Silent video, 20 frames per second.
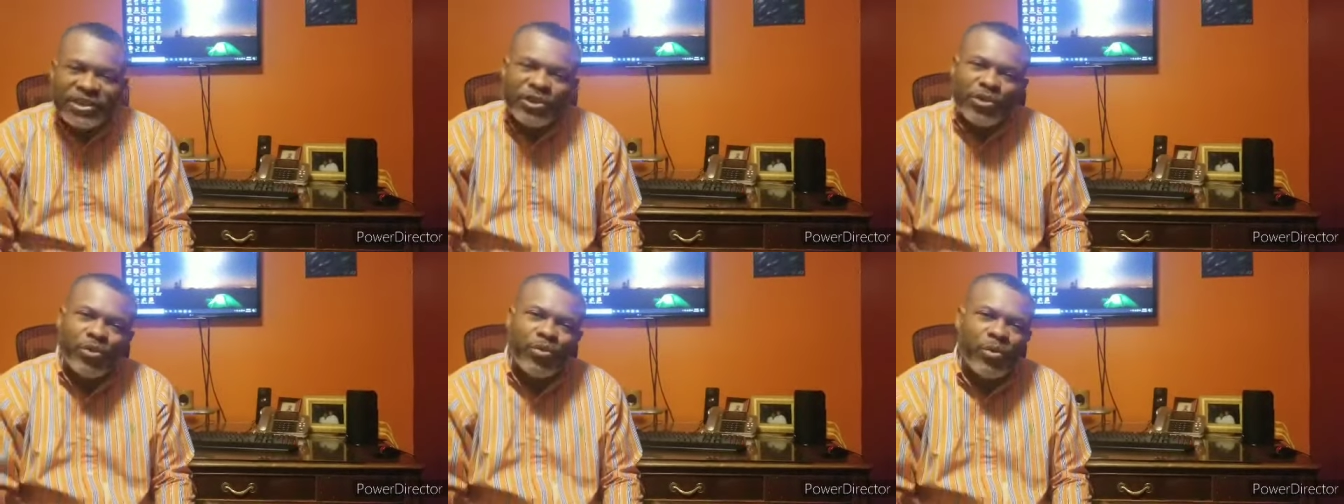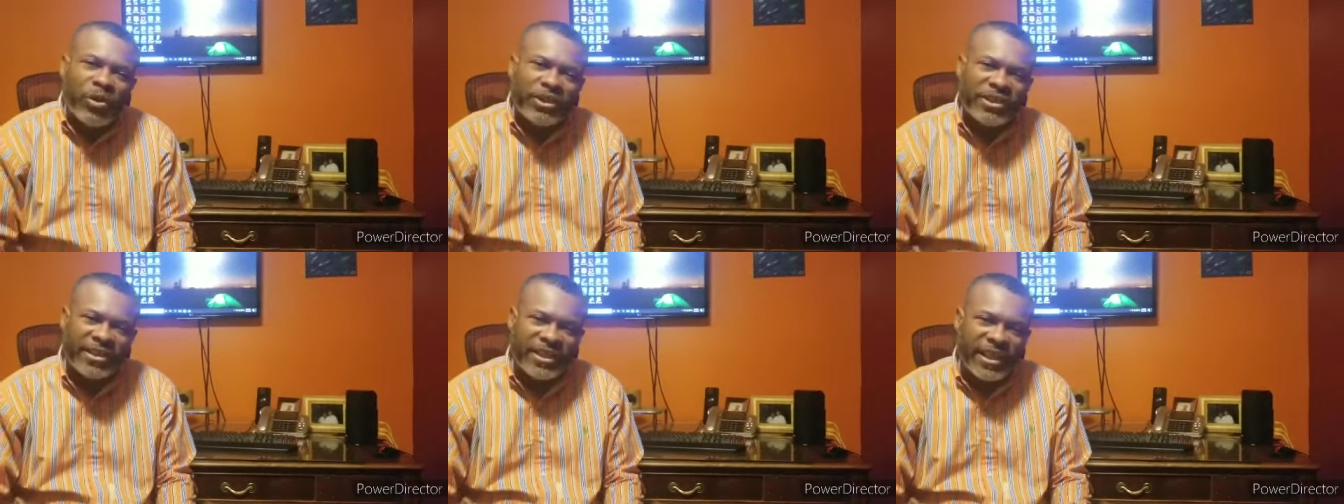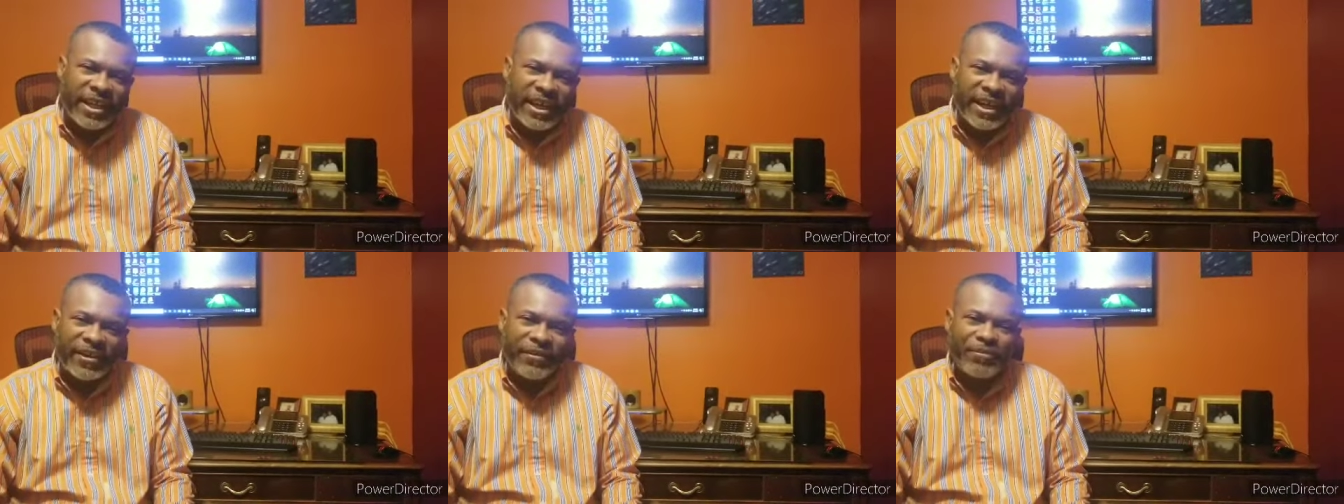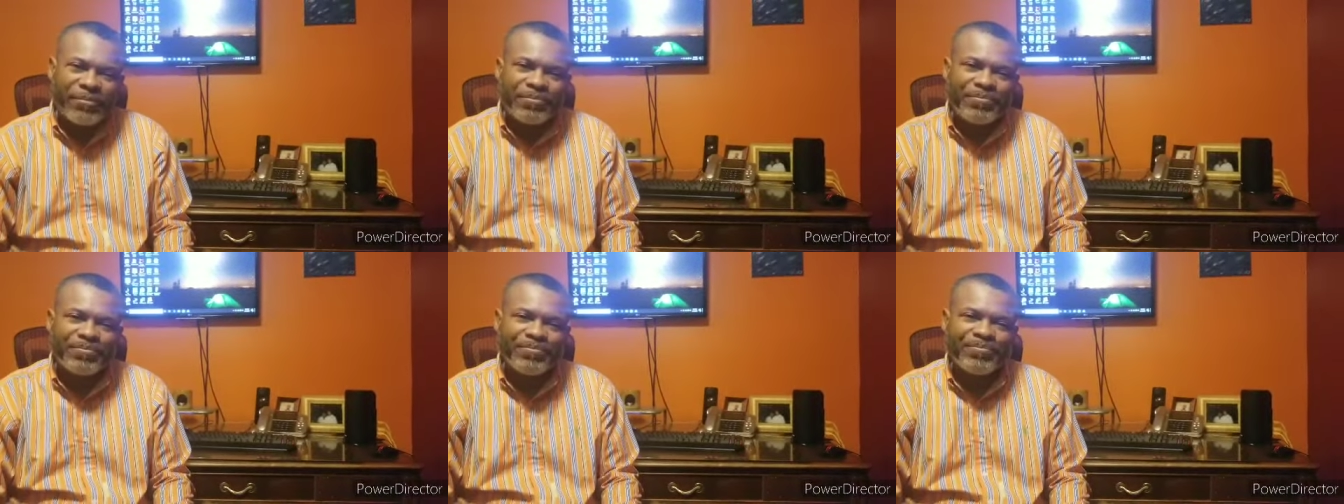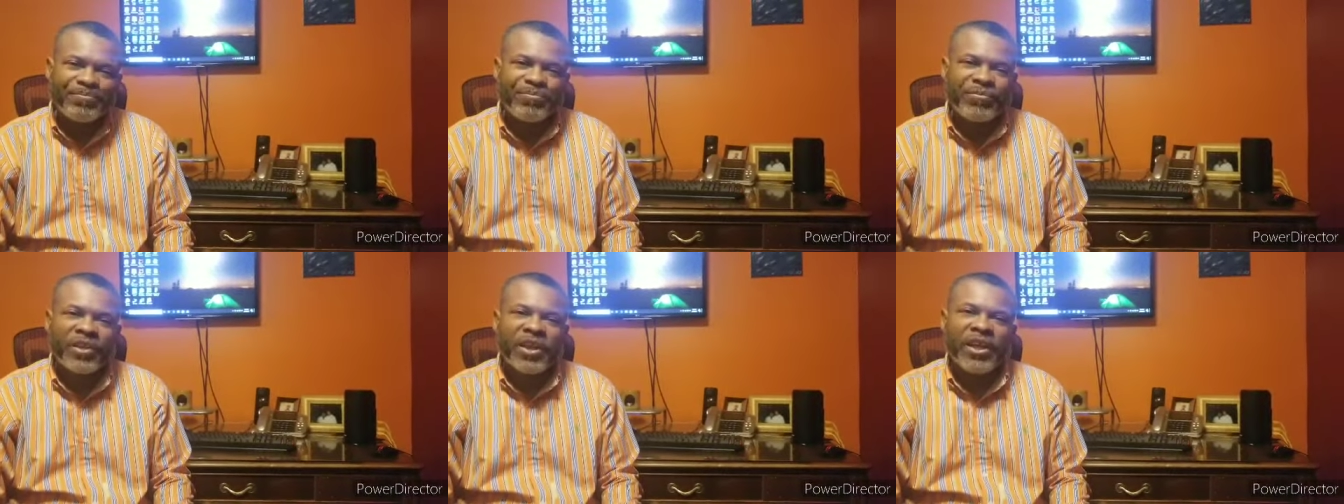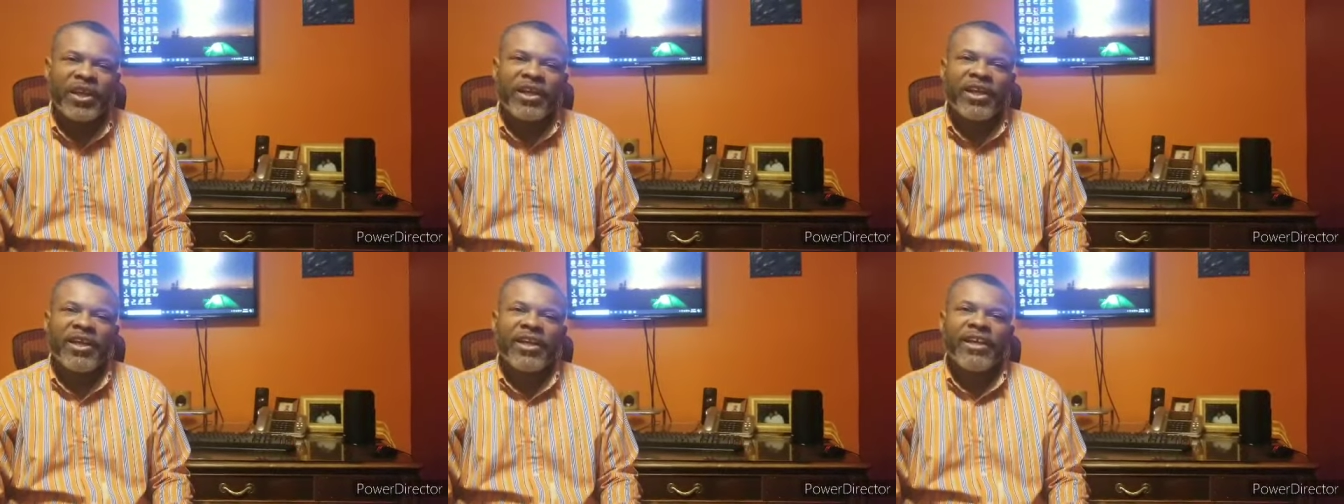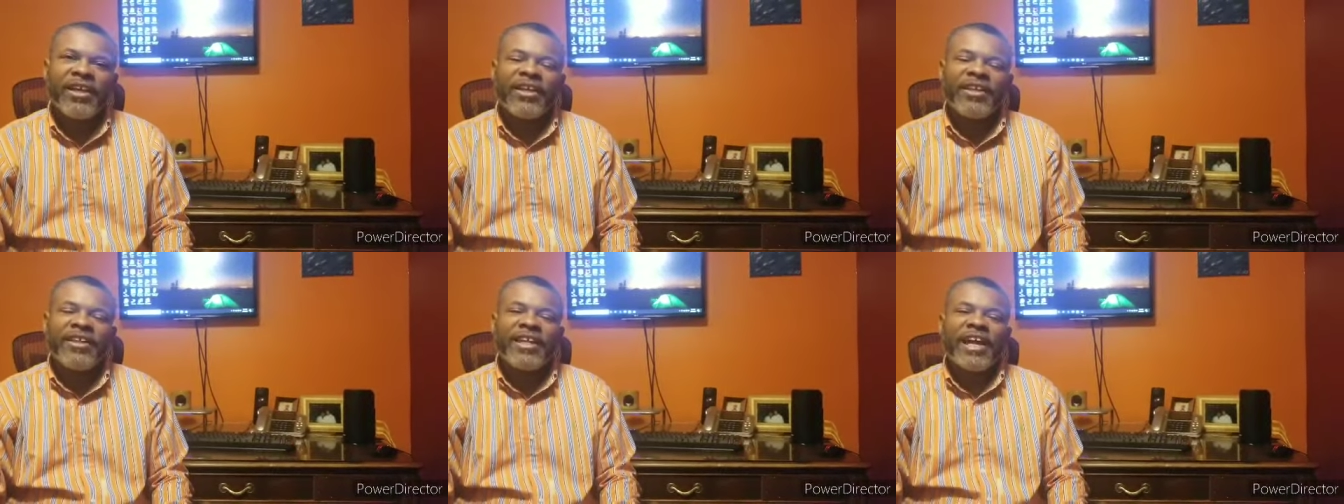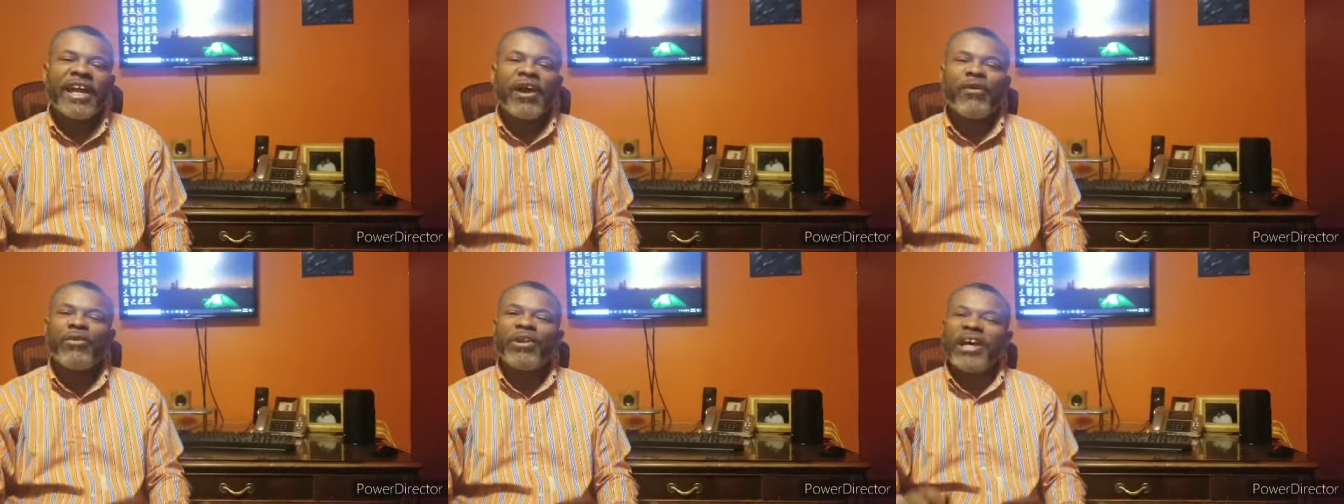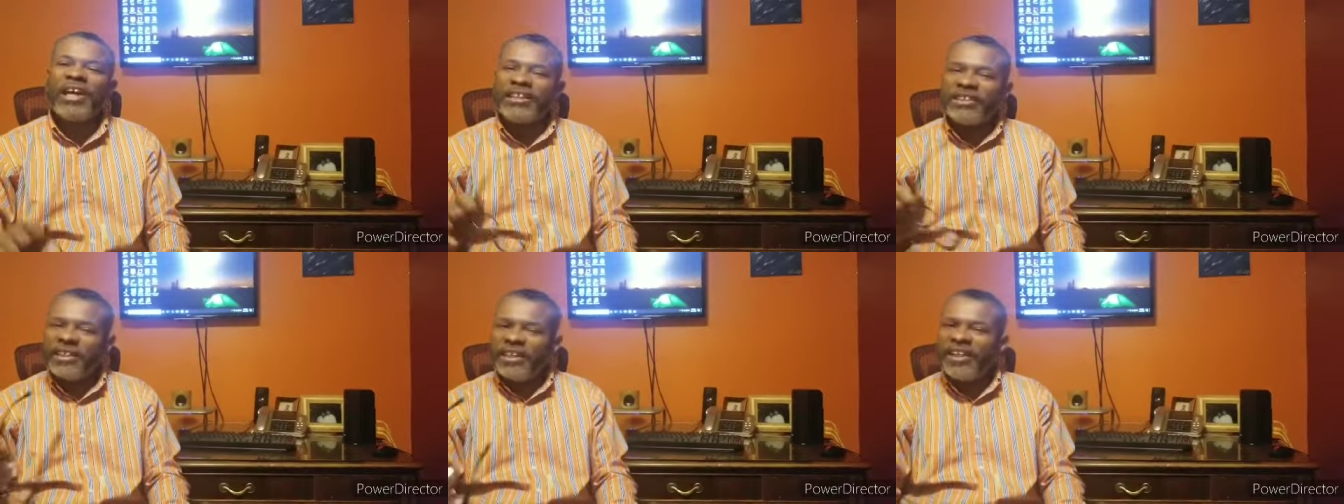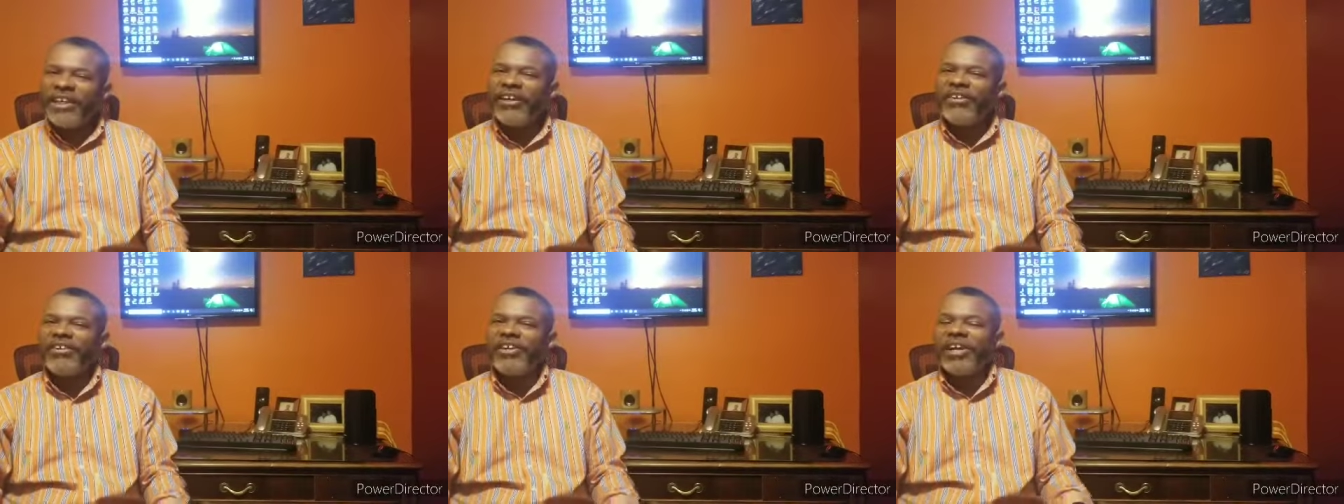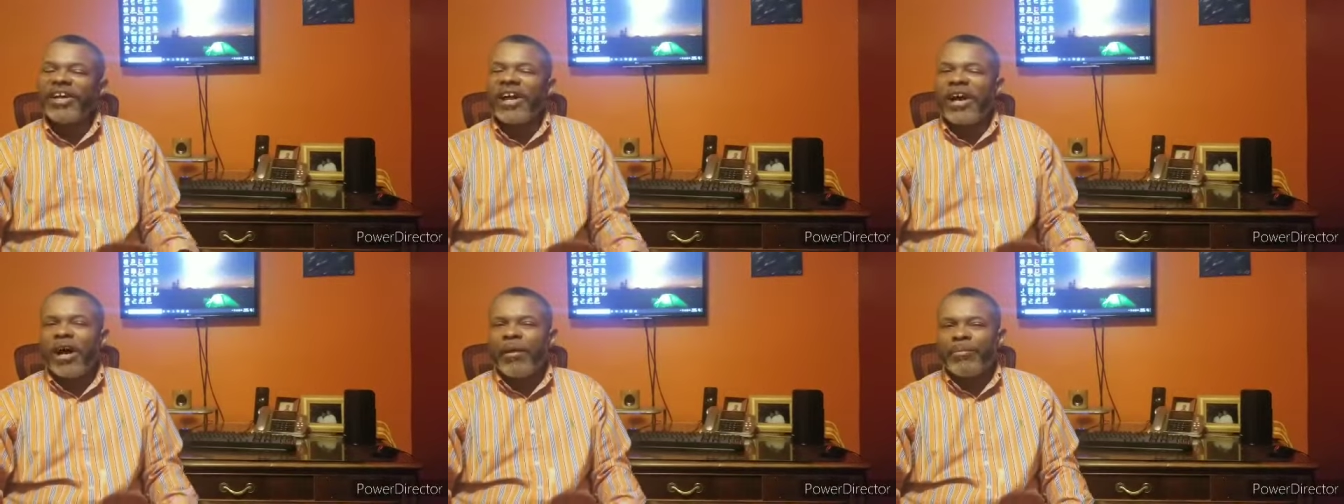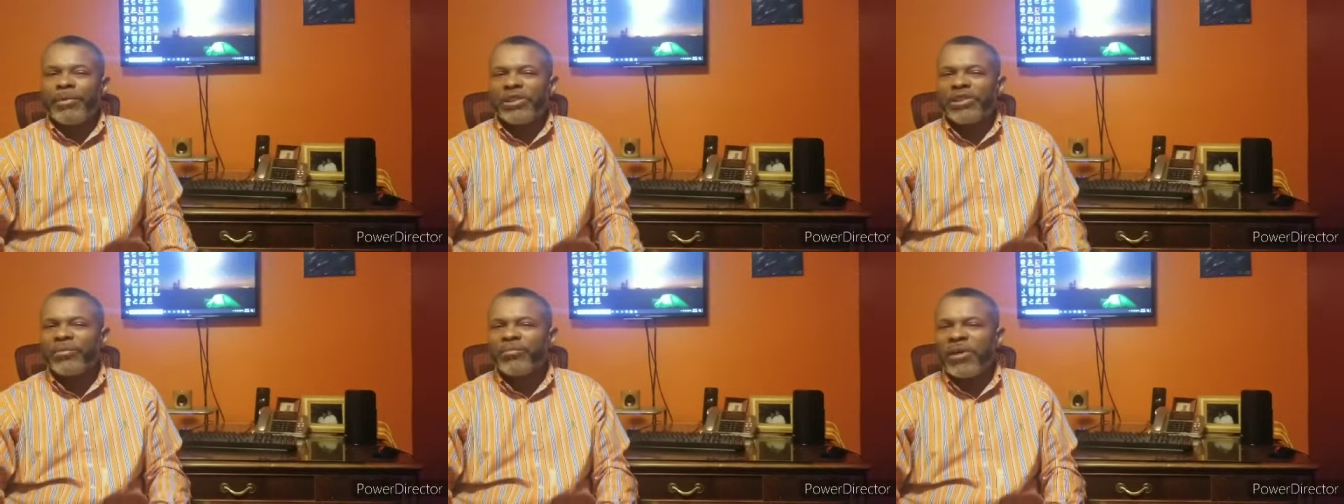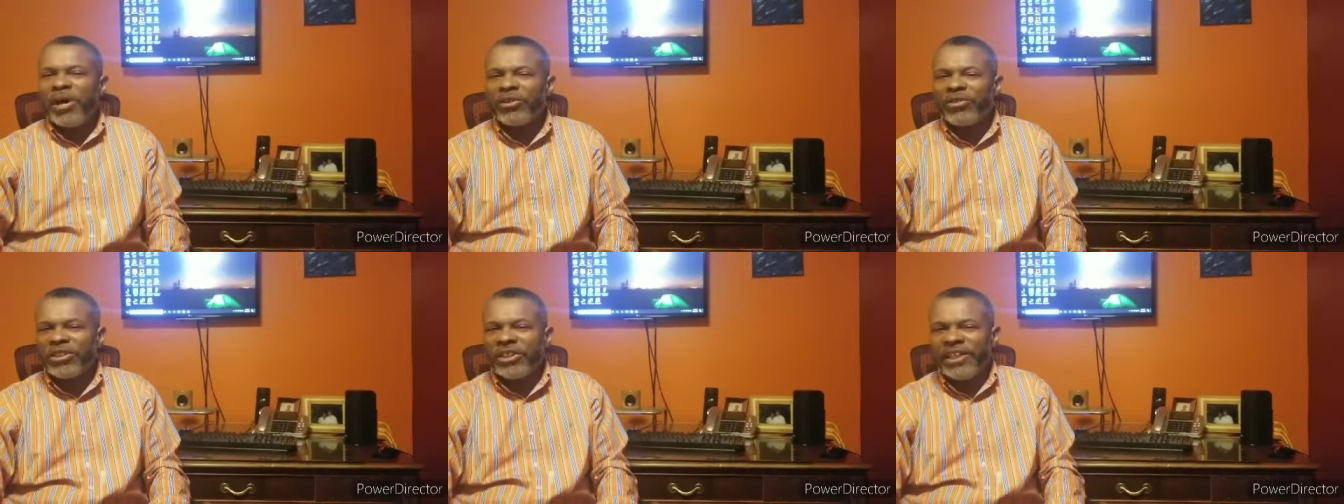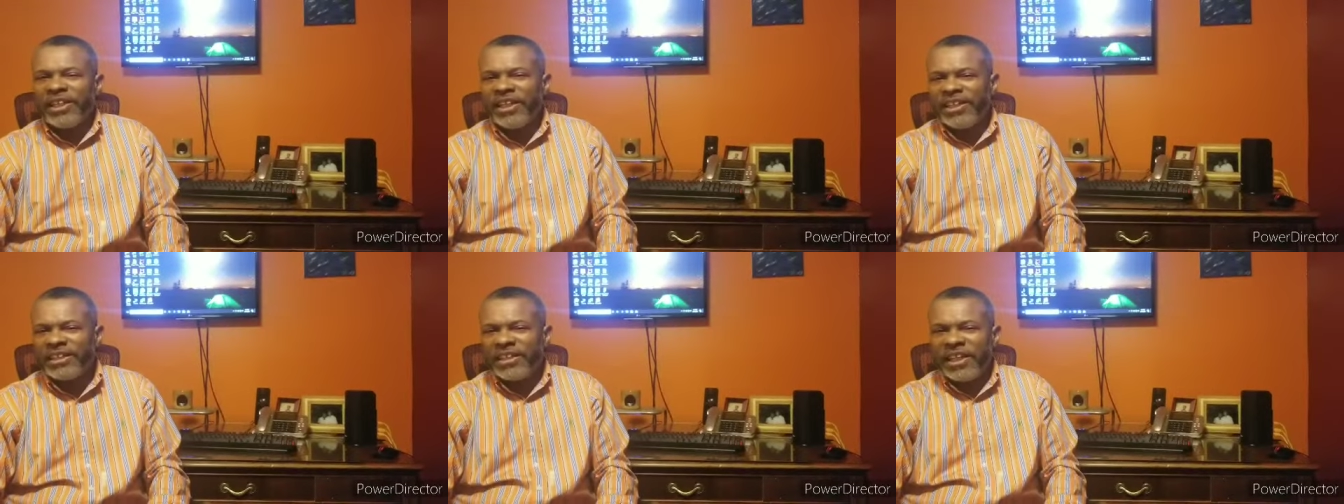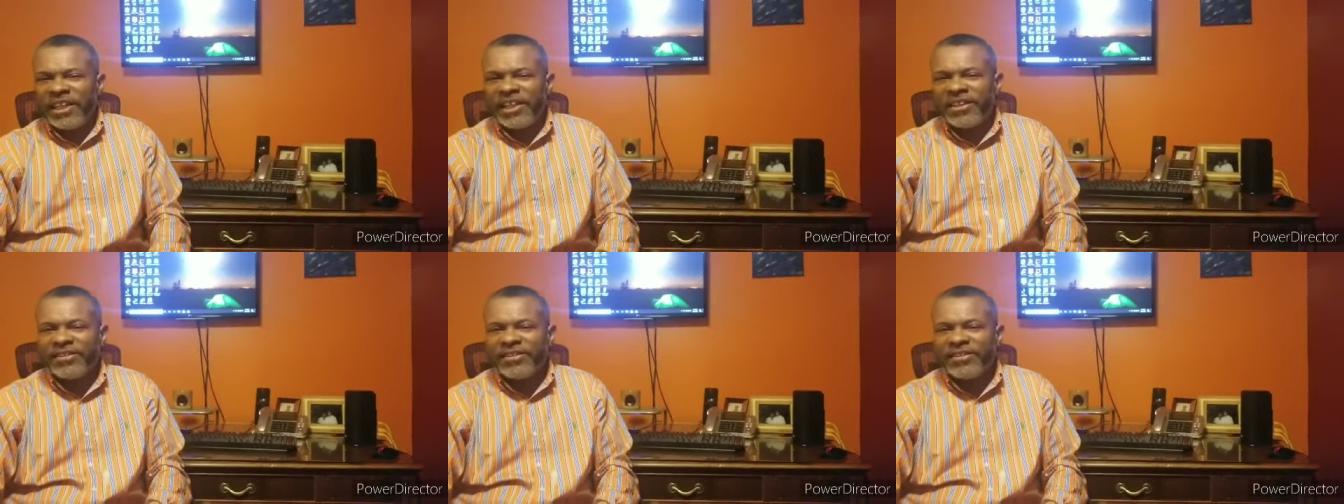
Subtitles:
to you once again that I would like to hear your comments about today's